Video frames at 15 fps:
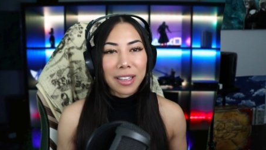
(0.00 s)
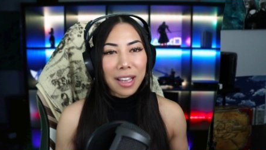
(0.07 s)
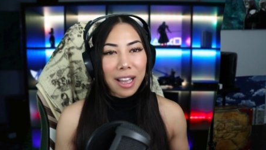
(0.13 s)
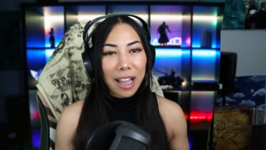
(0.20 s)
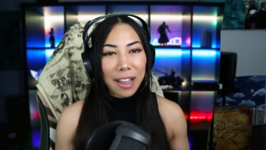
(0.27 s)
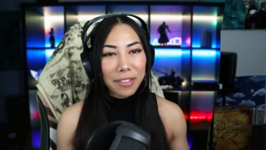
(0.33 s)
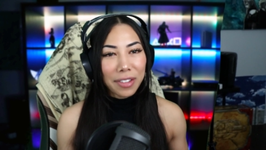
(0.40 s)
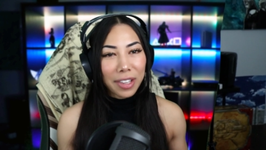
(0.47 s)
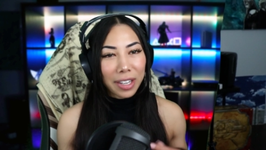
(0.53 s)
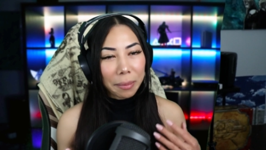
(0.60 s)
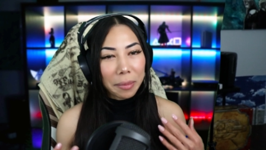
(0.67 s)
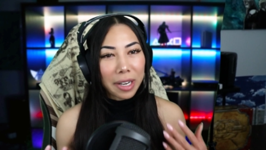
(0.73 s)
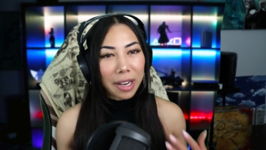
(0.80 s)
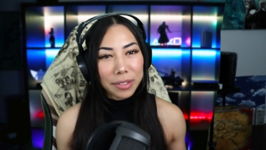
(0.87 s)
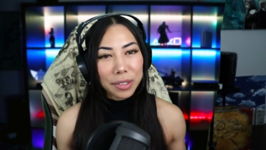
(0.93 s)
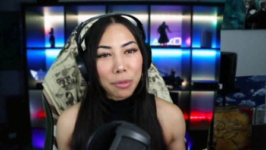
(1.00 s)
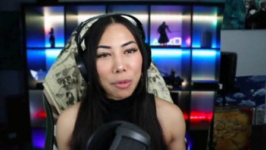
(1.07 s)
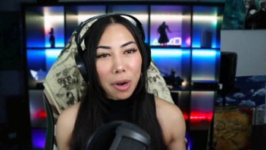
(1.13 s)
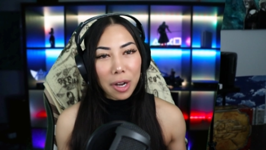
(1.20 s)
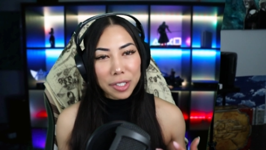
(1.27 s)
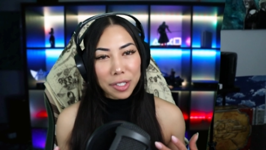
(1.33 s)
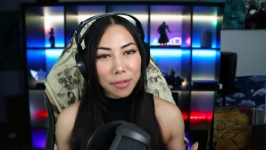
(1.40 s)
I feel like I'm gonna have to
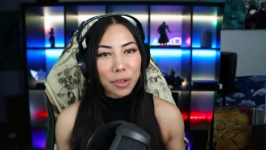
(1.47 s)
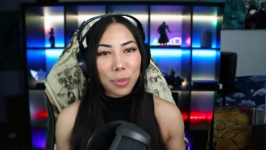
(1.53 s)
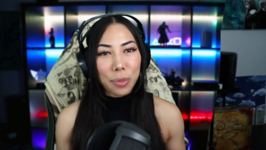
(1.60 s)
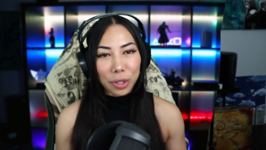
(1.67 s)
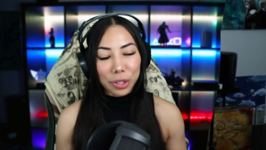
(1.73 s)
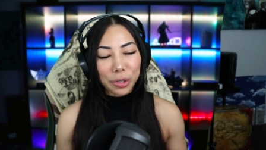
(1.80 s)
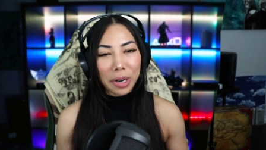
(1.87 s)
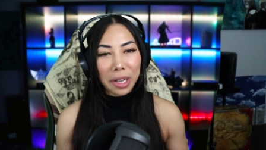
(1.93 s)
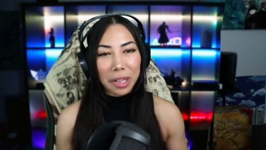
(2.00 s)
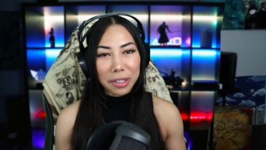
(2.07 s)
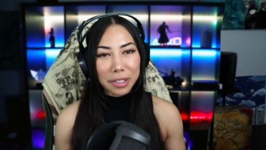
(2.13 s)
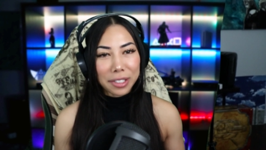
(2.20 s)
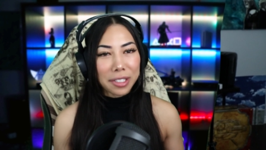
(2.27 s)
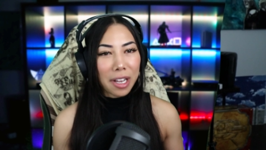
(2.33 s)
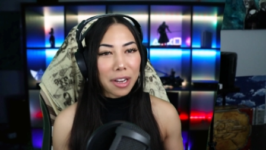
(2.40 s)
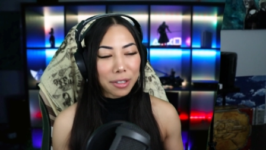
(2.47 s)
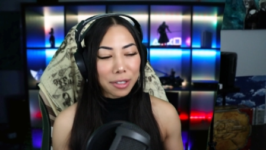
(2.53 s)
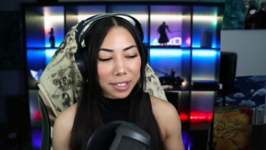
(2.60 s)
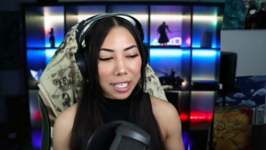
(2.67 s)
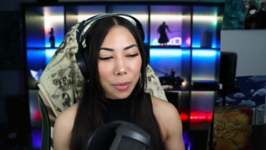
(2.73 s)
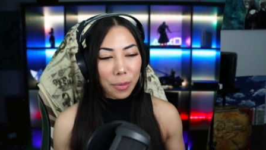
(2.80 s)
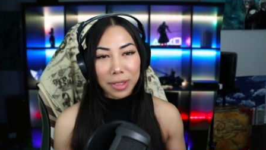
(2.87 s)
watch a few more trailers to
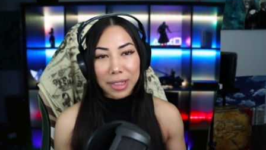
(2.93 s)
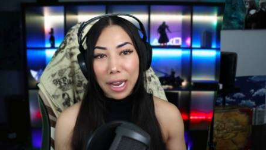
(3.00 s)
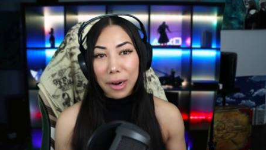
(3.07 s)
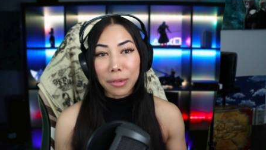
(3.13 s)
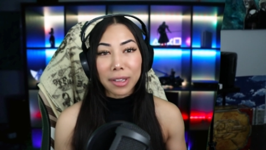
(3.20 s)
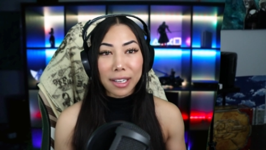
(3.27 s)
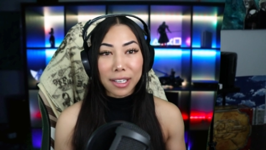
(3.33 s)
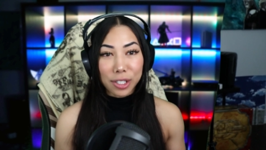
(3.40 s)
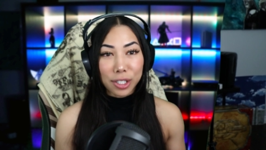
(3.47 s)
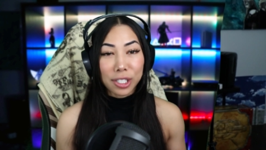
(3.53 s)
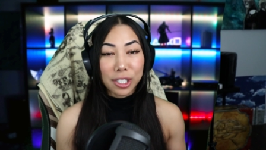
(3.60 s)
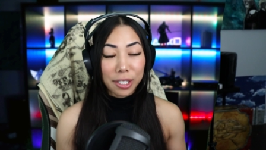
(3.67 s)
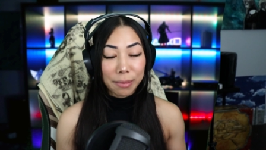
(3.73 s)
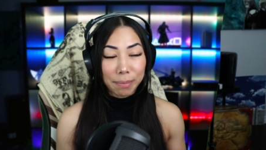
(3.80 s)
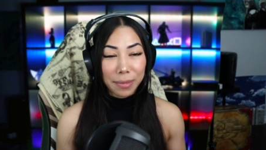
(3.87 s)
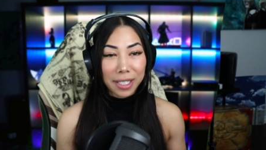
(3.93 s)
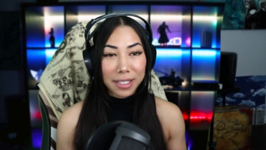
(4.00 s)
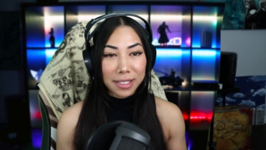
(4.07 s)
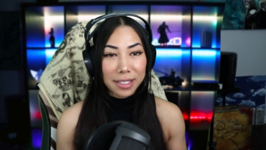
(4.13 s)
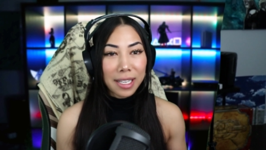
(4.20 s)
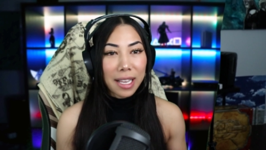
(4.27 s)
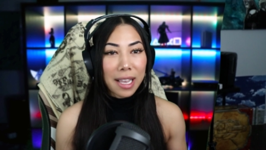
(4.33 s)
understand what that relationship
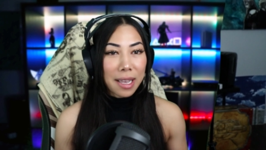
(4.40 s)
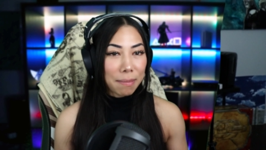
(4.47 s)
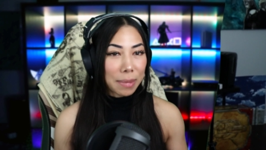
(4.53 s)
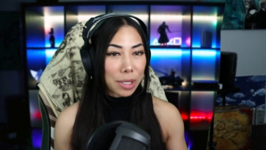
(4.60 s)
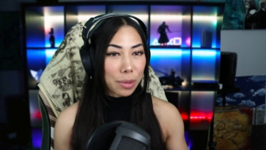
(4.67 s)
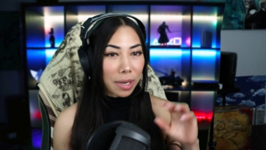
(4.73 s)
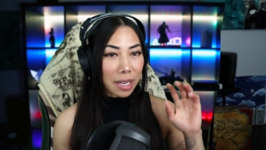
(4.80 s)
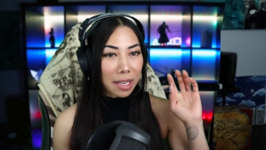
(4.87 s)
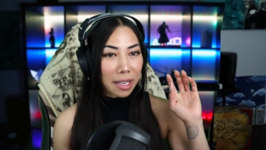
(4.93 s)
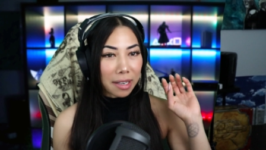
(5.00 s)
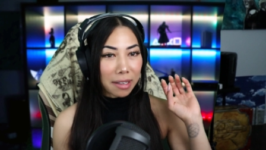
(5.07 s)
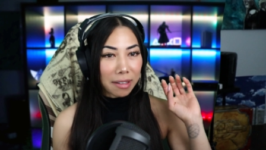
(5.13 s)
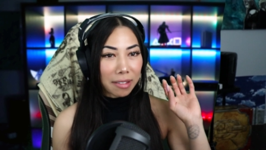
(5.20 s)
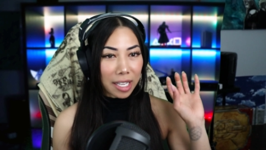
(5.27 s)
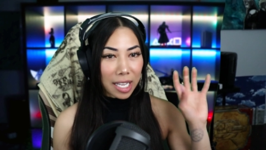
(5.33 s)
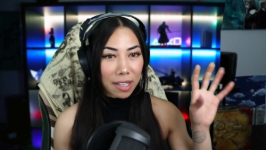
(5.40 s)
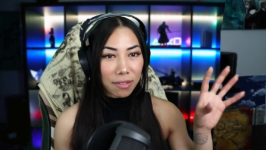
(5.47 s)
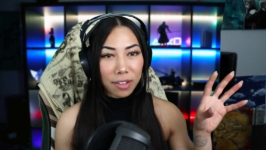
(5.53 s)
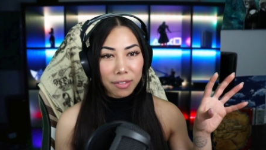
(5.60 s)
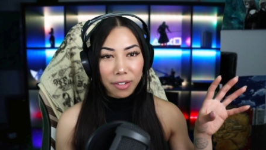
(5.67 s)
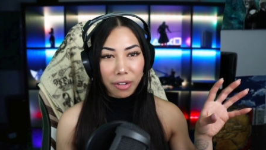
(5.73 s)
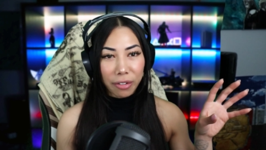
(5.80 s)
is between the
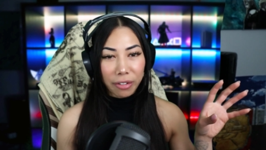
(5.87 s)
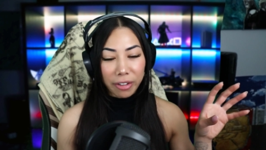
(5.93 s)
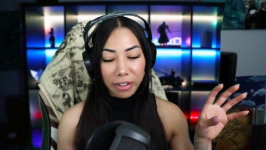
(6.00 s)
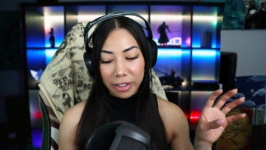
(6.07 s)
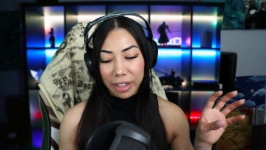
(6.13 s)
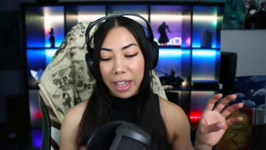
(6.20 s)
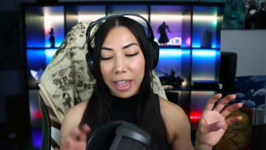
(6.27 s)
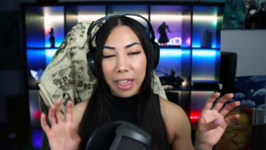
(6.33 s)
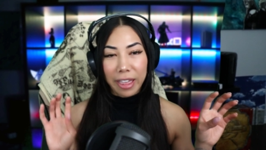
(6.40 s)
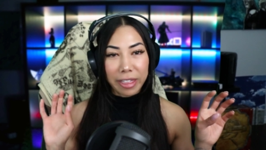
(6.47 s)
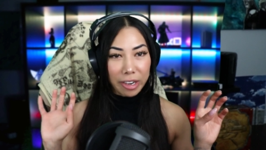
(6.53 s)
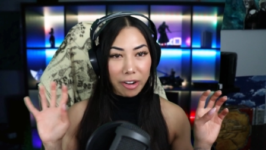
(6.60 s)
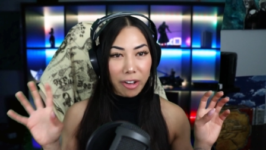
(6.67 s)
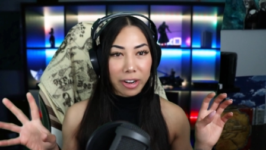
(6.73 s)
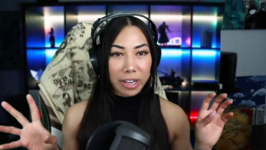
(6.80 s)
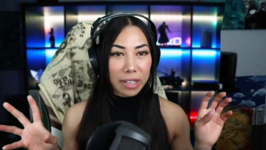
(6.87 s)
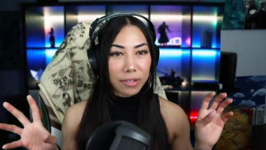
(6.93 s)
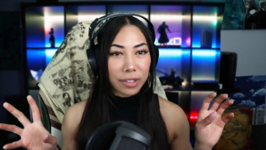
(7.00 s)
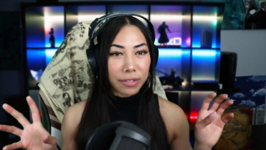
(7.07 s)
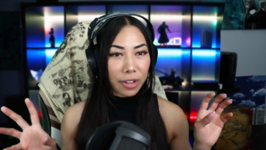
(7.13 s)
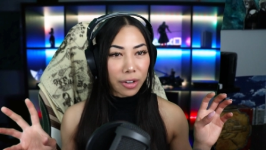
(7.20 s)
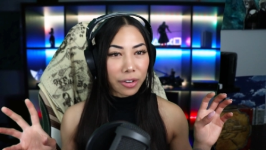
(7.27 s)
evil folk and the non
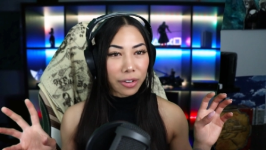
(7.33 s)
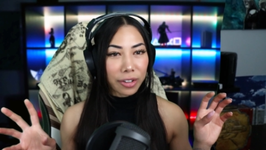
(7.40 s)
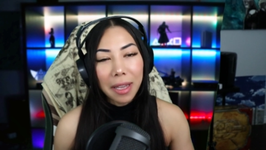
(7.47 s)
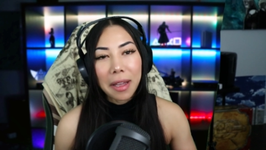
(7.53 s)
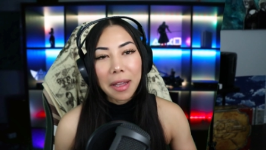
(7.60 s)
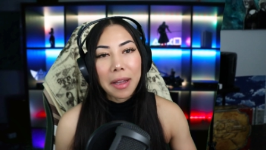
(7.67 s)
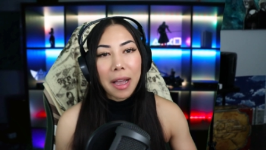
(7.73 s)
evil folk.